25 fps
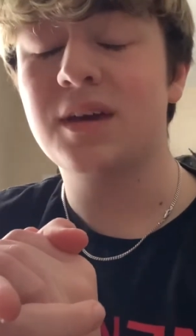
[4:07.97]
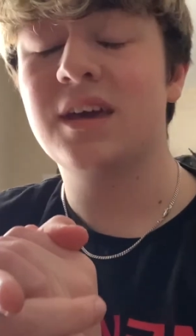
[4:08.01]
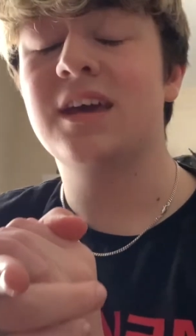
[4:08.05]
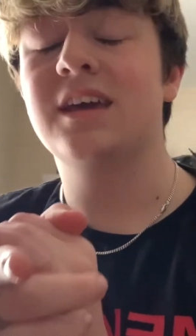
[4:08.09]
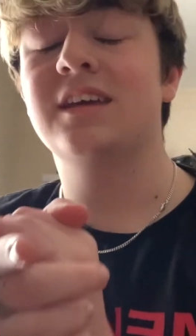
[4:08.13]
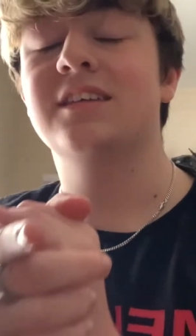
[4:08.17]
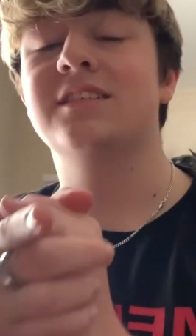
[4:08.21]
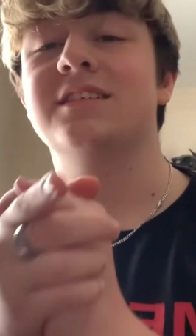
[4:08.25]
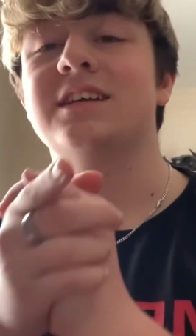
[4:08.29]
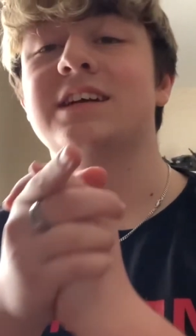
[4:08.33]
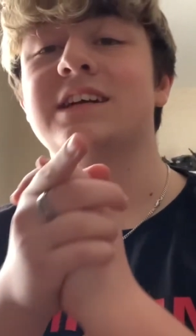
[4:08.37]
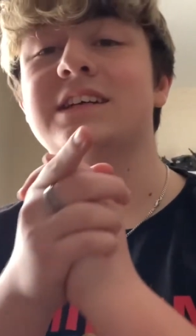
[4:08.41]

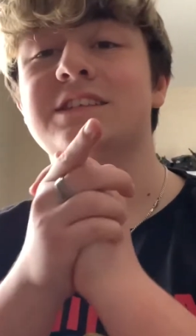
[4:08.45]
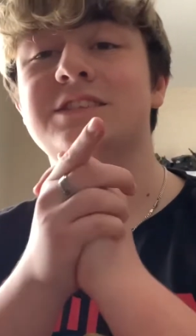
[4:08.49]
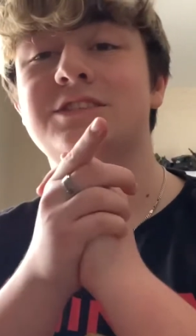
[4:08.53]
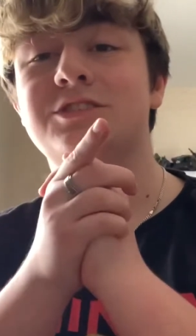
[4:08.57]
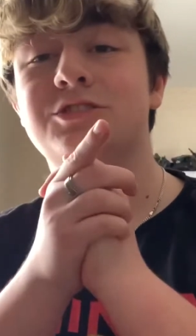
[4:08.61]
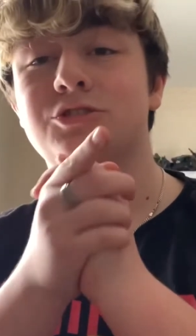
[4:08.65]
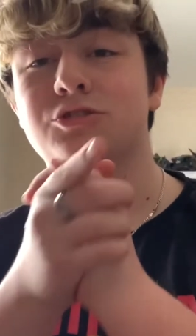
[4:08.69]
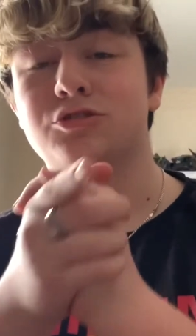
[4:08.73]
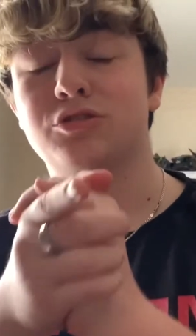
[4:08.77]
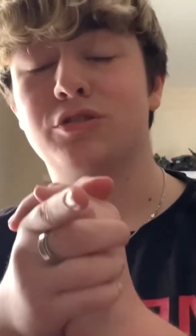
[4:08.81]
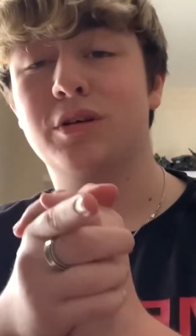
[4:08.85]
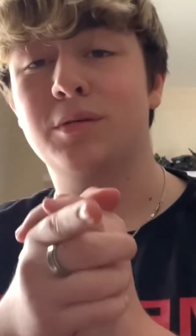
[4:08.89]
is
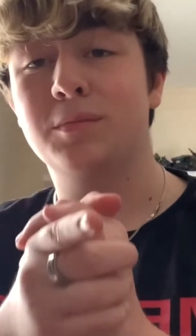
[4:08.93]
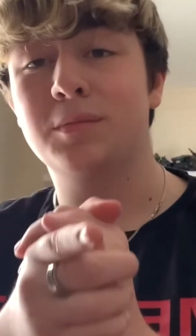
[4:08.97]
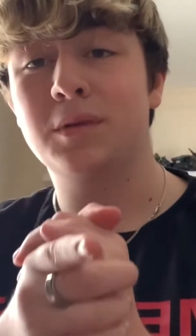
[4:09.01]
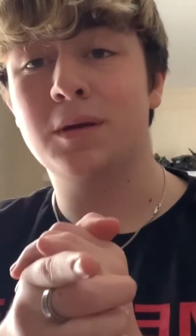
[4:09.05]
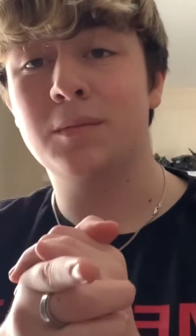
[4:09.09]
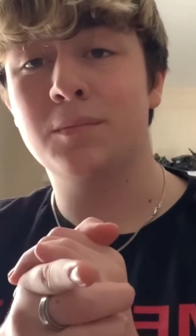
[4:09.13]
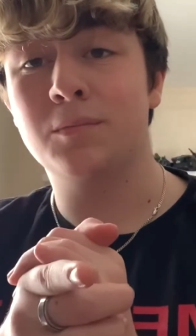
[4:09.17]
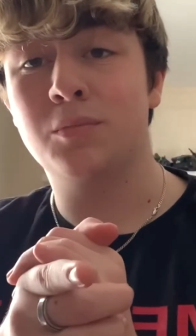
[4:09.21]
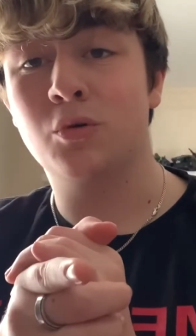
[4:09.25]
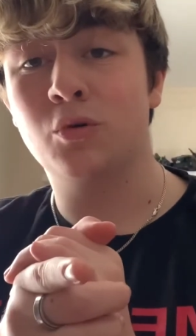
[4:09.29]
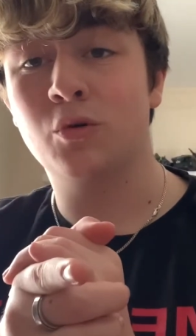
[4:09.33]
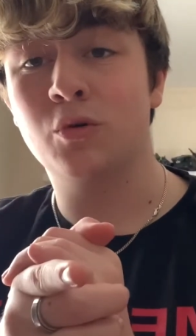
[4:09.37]
extremely
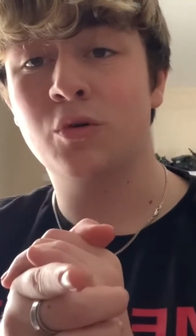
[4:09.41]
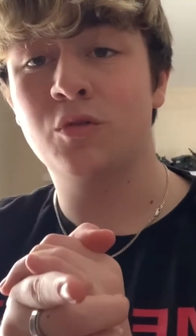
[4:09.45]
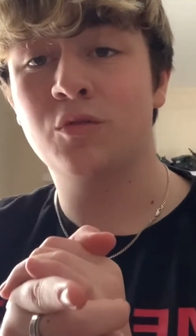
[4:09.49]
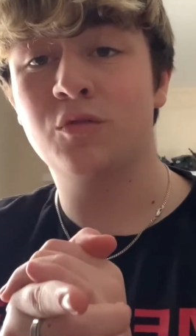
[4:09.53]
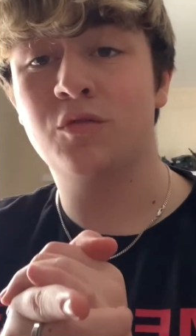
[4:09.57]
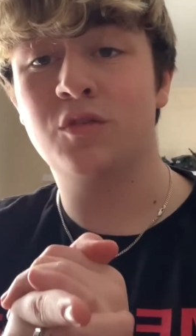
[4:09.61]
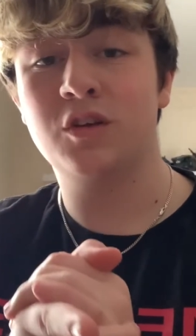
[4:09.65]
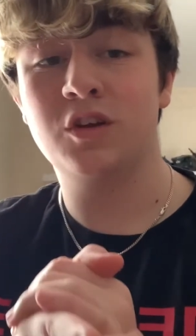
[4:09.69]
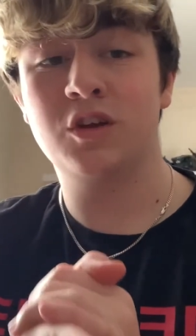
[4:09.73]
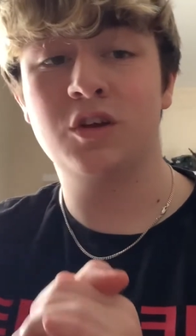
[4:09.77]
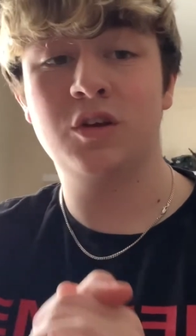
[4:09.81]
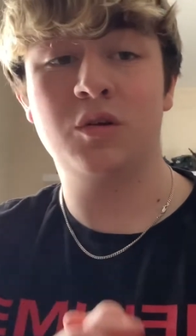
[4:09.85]
important
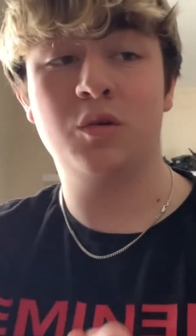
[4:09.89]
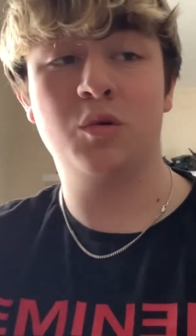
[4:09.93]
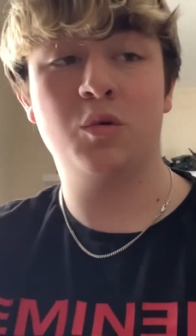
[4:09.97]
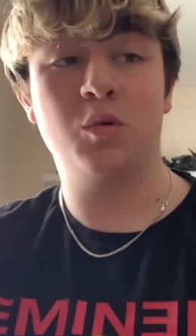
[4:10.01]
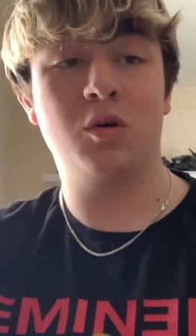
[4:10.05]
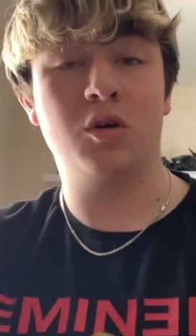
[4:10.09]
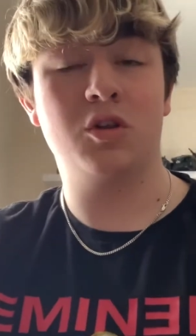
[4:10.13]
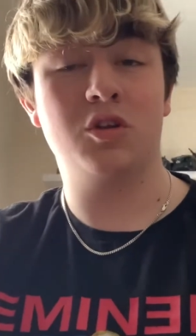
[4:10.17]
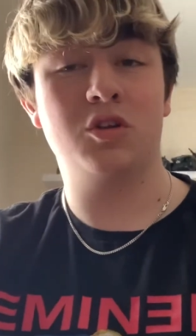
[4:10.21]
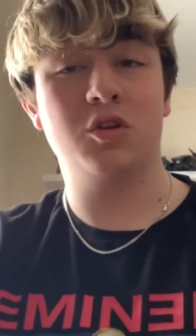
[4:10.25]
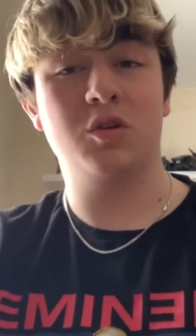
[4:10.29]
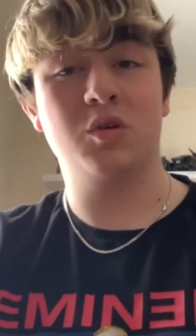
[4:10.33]
for
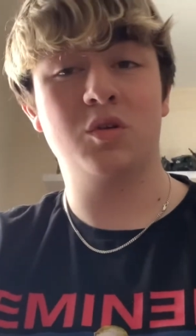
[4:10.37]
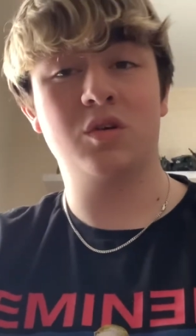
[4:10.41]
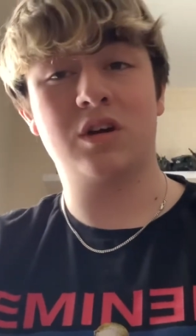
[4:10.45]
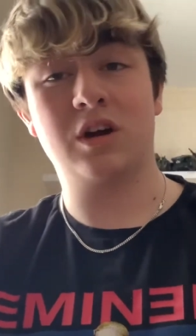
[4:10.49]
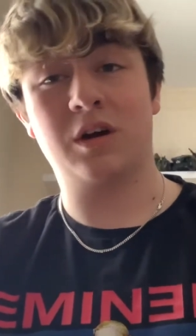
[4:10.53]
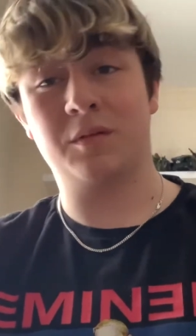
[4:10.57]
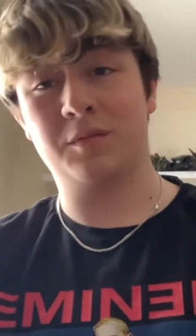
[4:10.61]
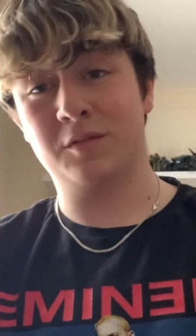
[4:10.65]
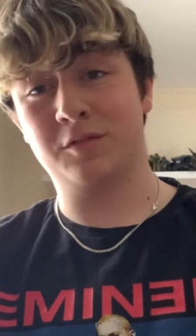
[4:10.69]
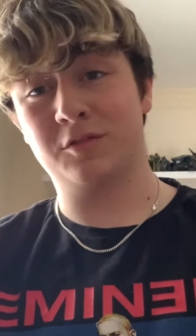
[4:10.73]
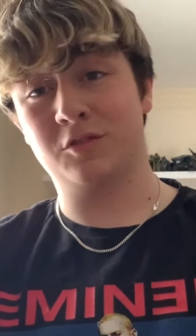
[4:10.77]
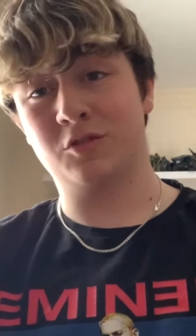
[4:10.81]
you new
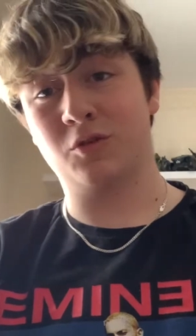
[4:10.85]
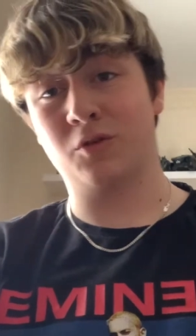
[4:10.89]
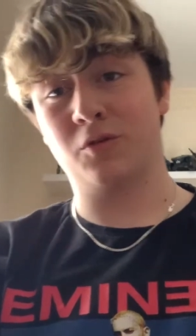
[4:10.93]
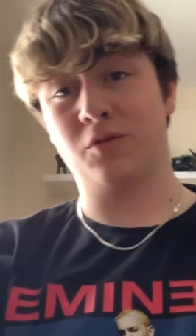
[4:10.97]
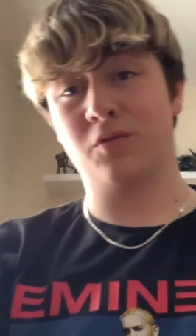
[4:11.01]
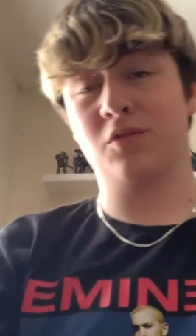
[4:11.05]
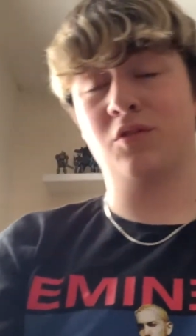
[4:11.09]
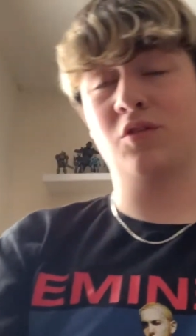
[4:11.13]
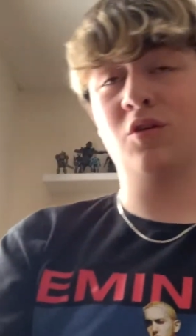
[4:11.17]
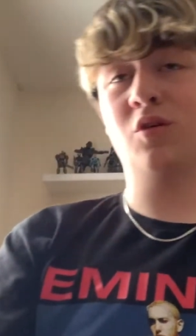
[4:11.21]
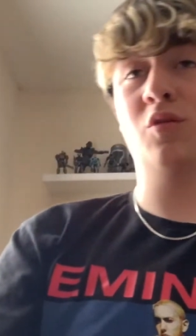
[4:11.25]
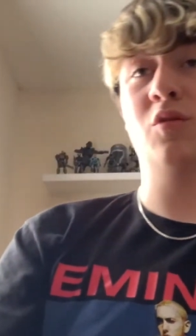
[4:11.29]
coming toy
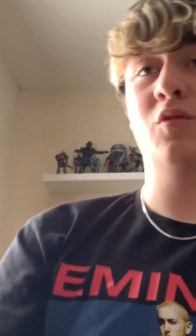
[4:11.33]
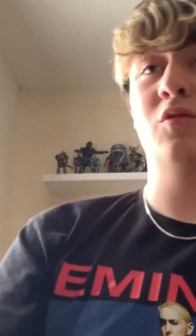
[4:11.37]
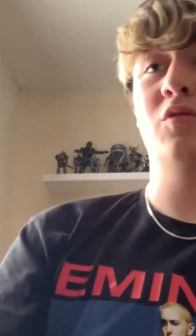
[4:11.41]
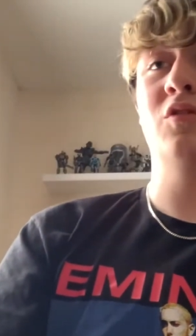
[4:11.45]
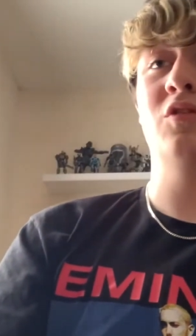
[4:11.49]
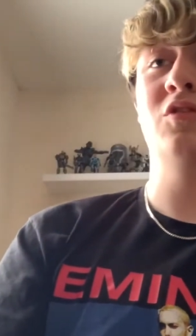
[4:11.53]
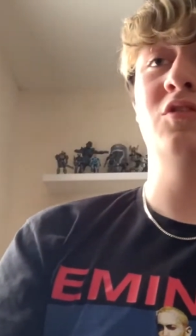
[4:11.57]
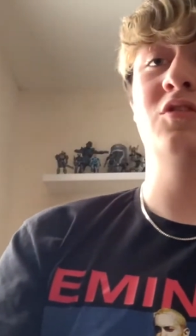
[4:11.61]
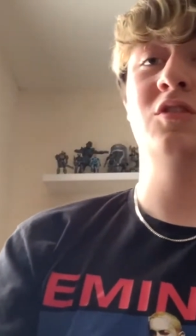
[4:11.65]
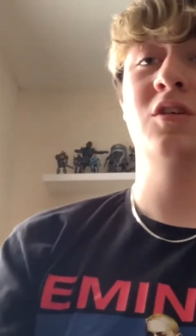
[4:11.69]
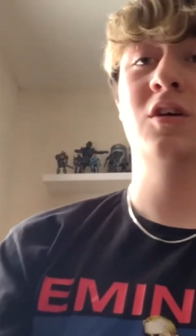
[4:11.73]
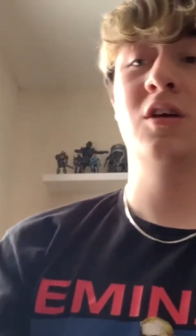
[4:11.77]

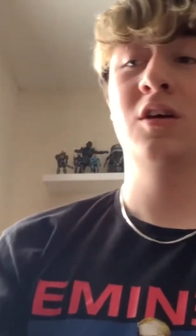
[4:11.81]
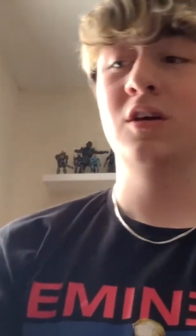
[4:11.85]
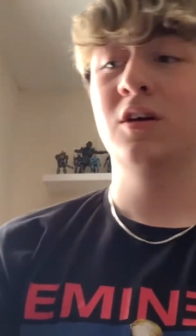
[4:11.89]
photographers.